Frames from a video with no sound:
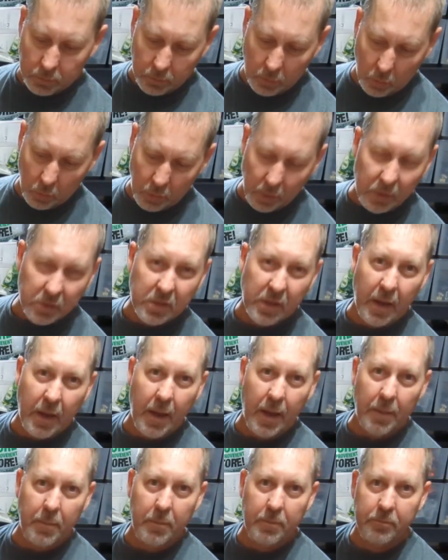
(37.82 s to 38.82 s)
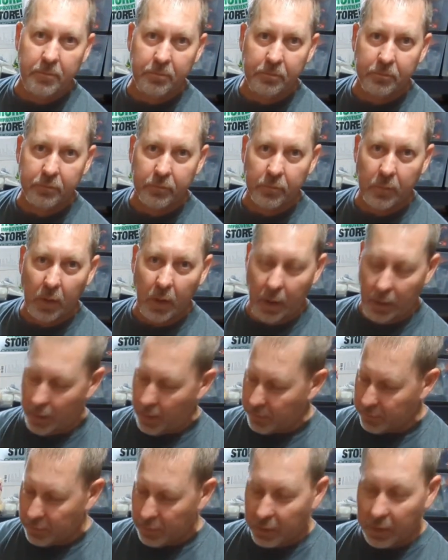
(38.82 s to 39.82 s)
Orange cab and
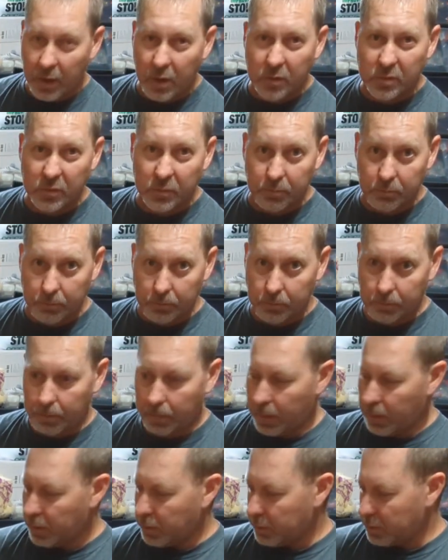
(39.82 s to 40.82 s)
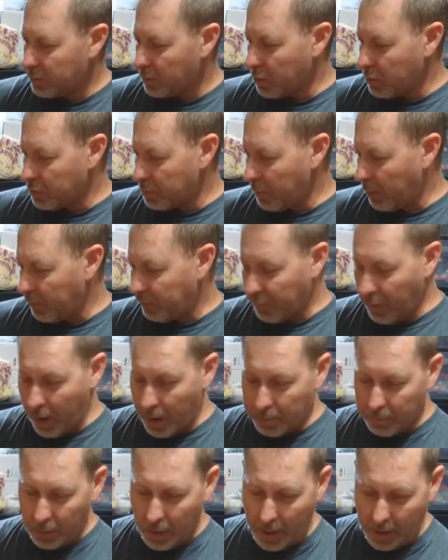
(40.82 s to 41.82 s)
everything else,
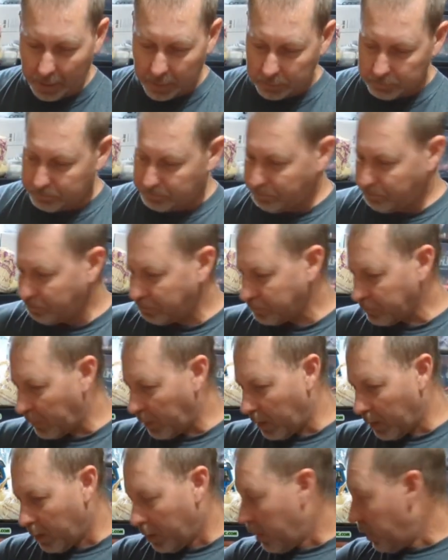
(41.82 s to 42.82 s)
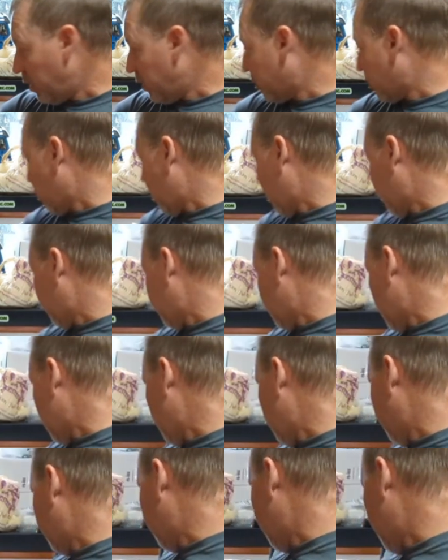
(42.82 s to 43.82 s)
flat black. So I
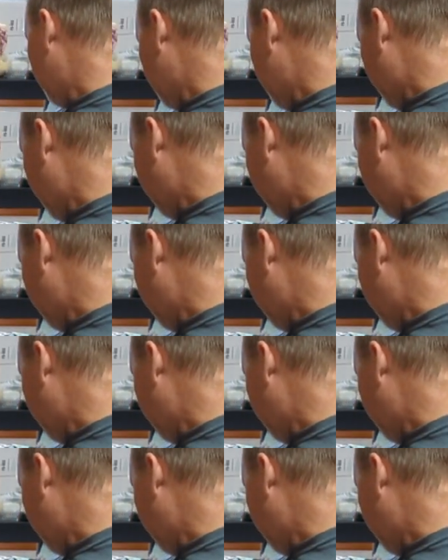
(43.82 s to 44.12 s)
chose, and